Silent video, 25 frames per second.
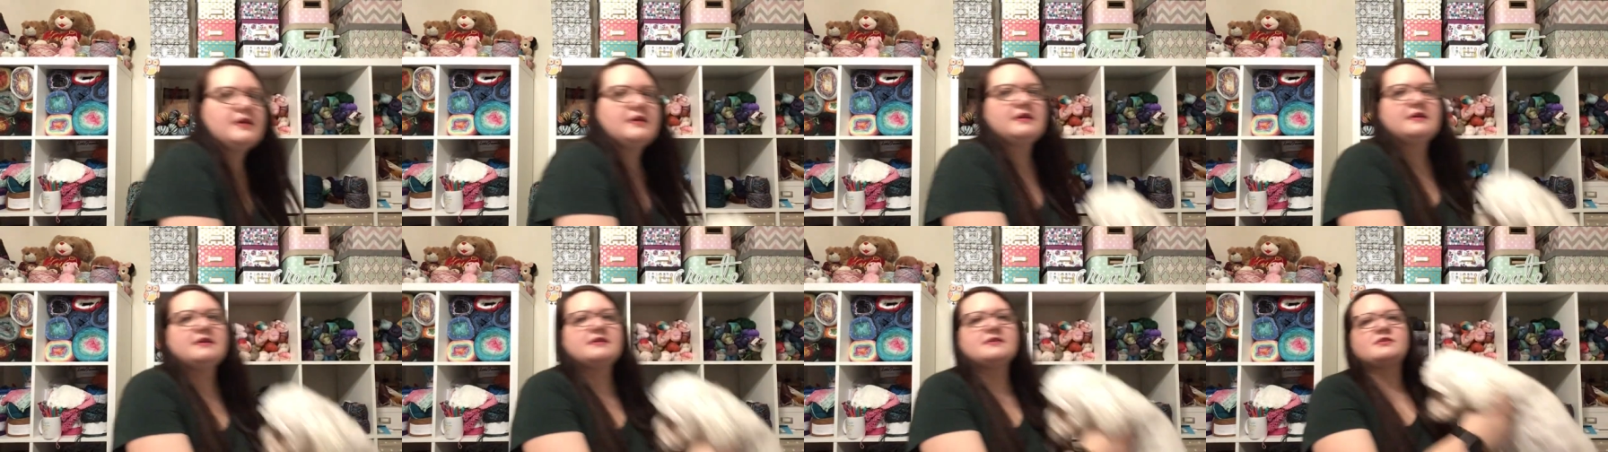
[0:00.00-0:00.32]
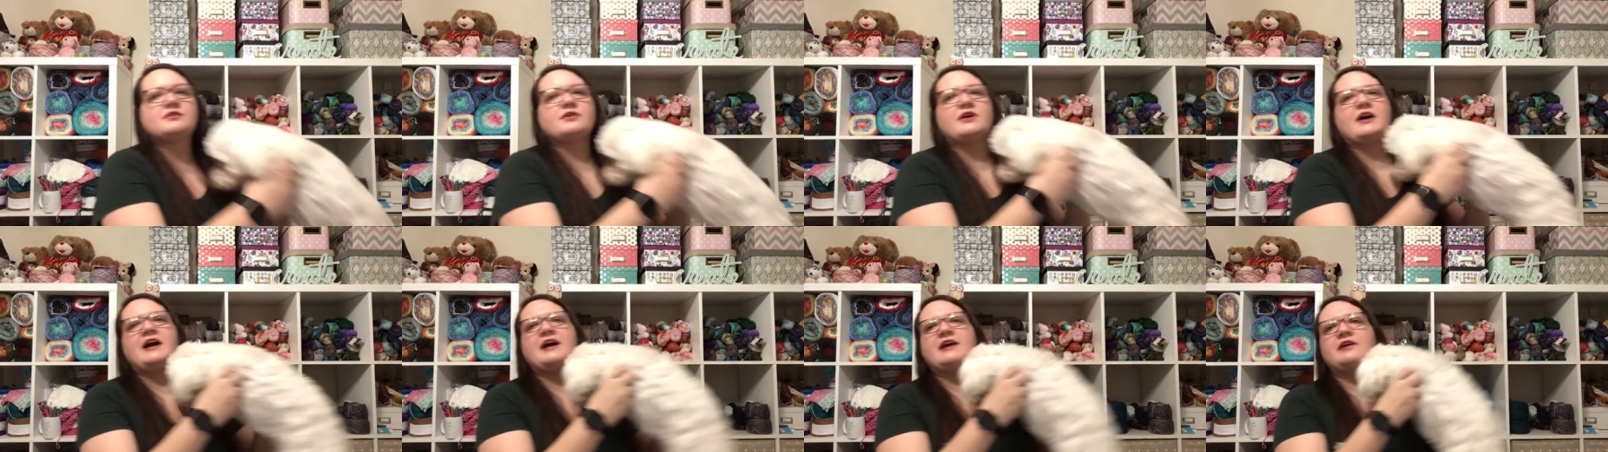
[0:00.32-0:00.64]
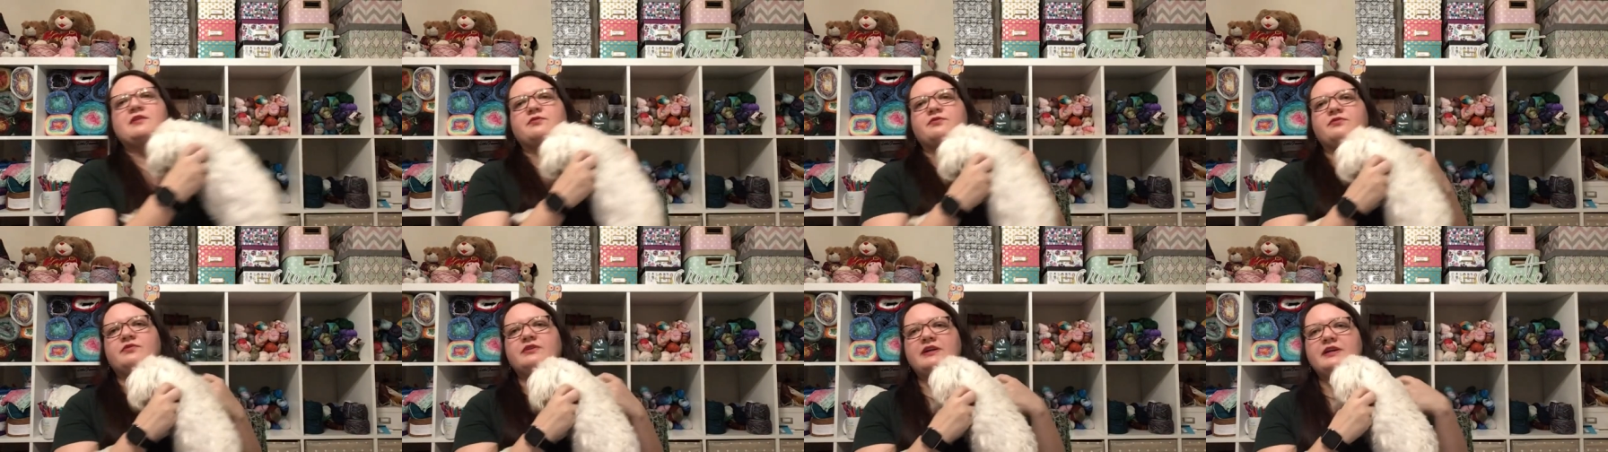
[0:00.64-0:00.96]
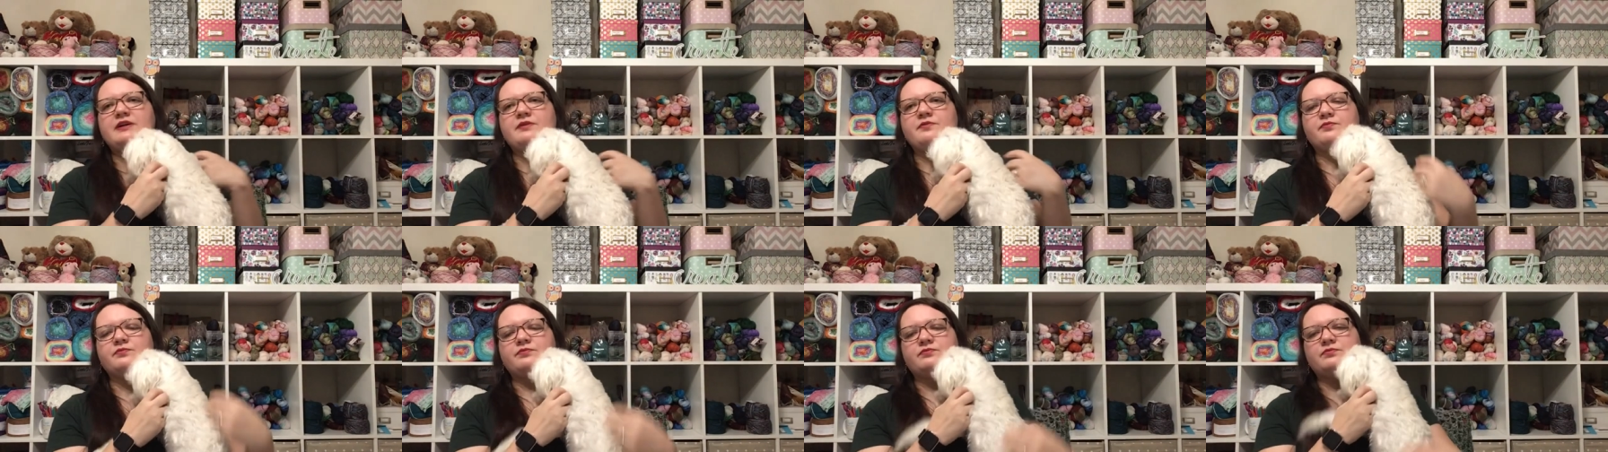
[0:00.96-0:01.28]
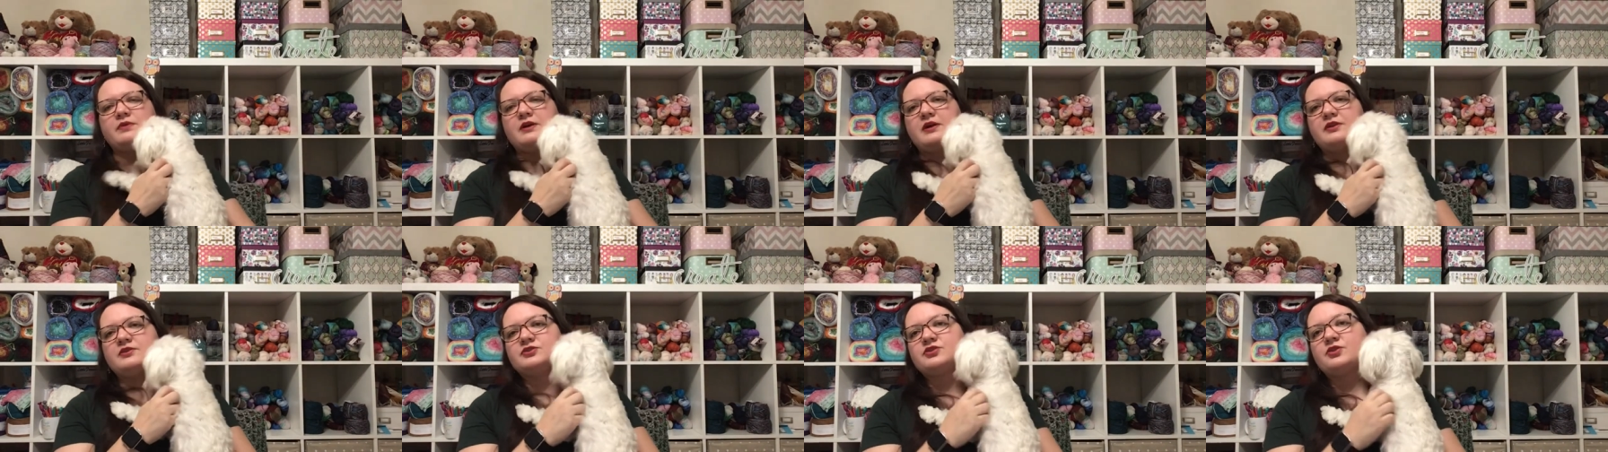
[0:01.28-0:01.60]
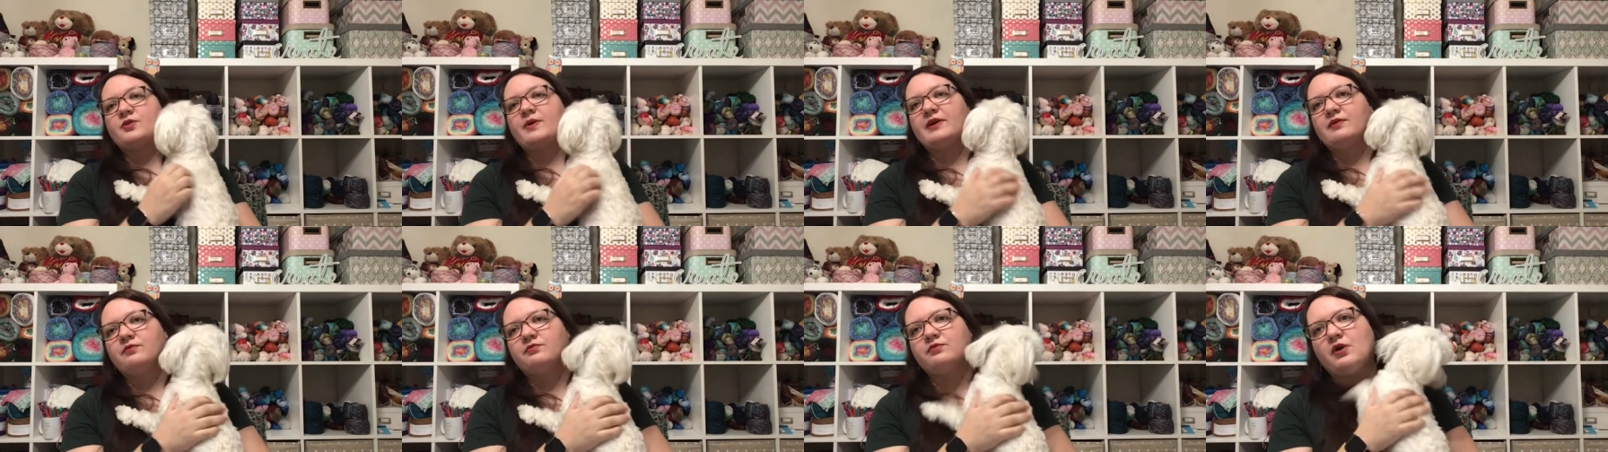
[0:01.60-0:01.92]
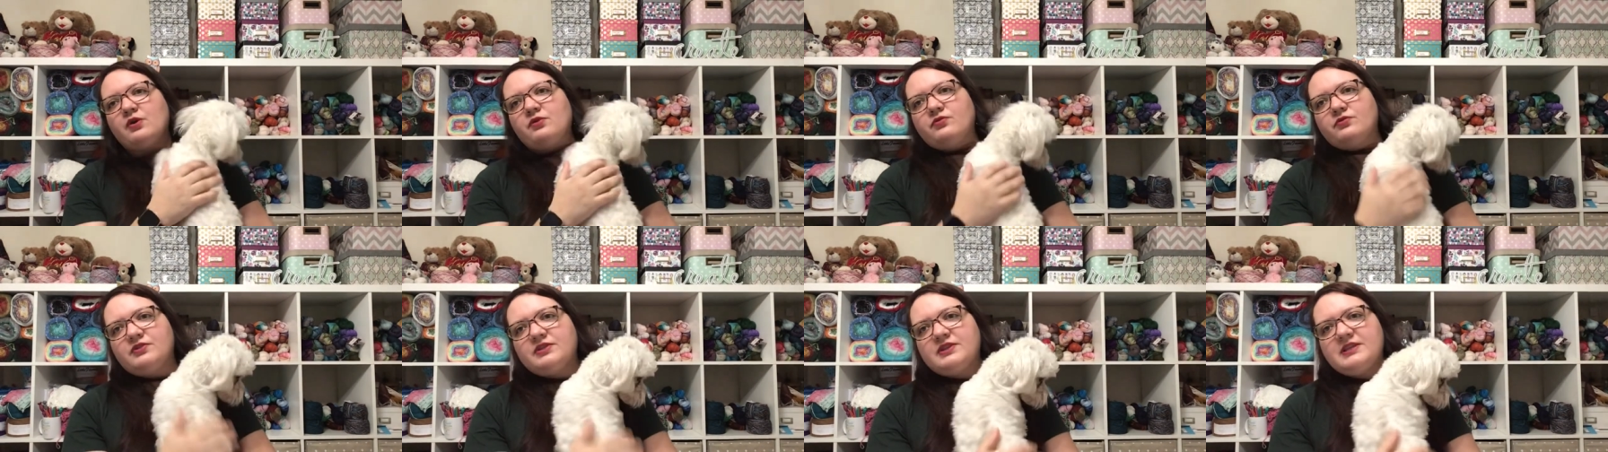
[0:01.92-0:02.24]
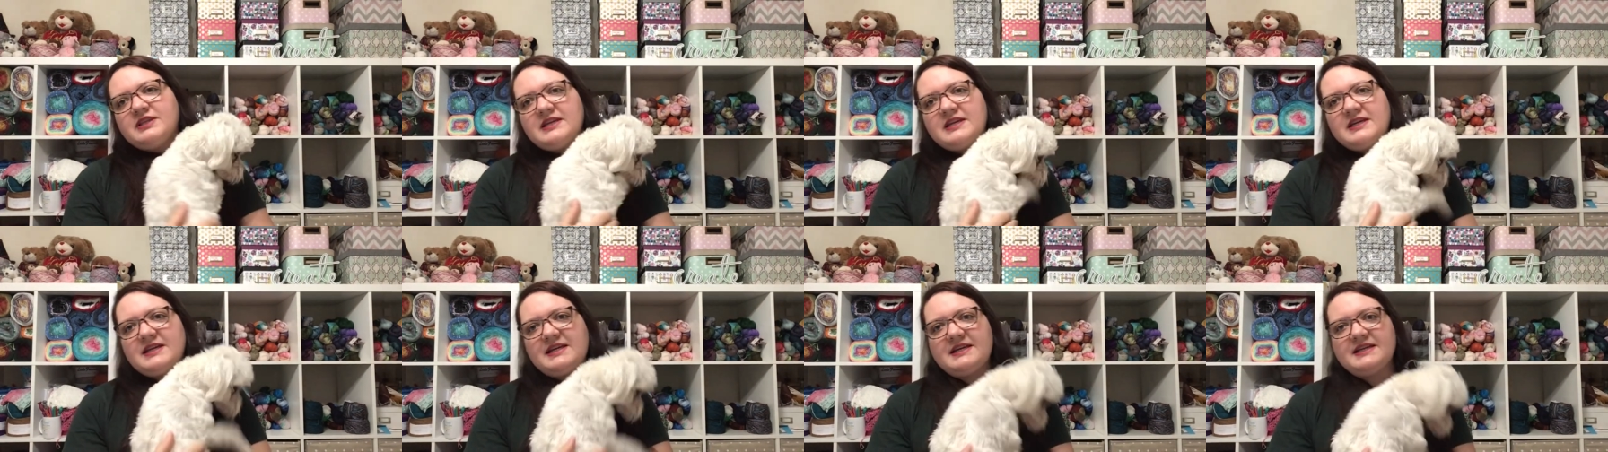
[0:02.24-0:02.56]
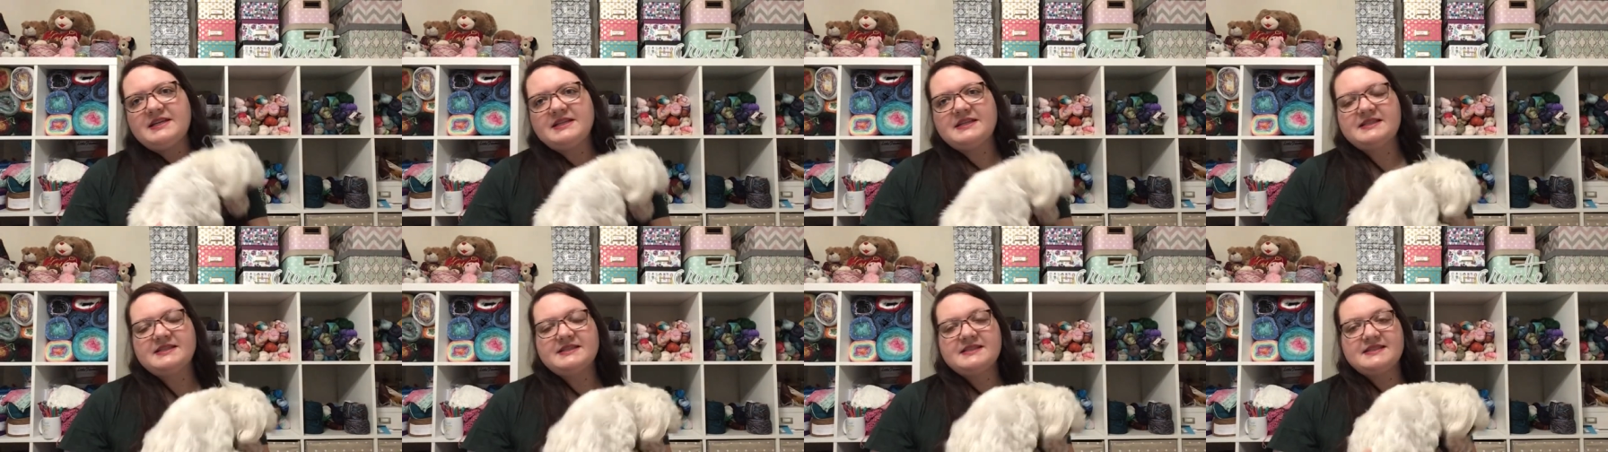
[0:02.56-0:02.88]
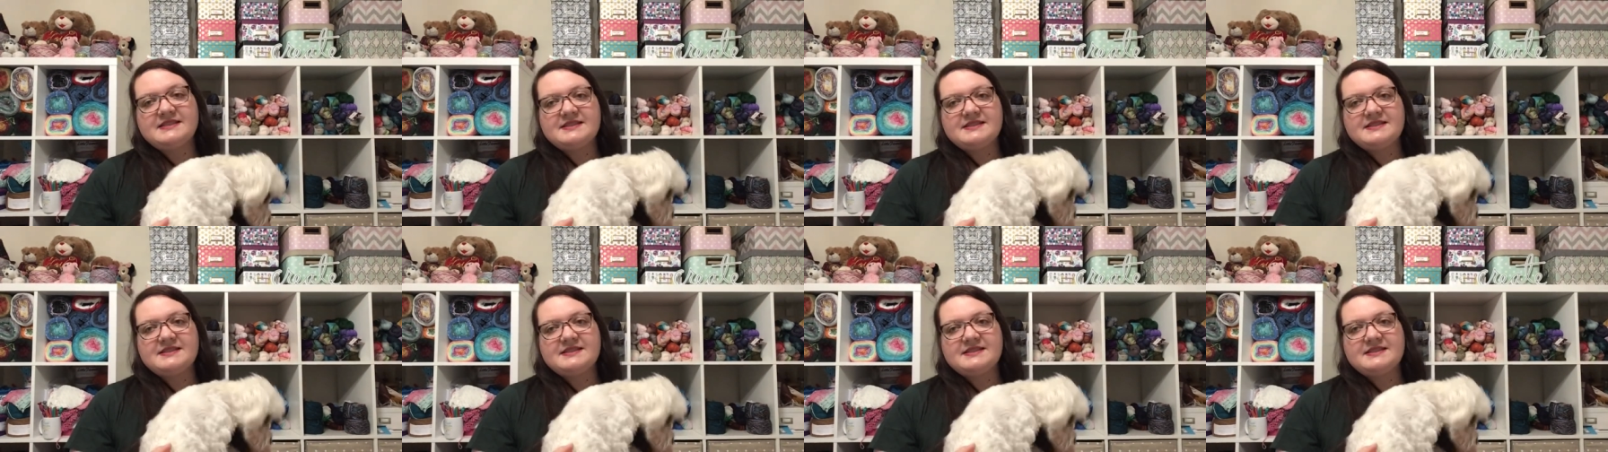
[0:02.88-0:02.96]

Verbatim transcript: So I re so I wrote the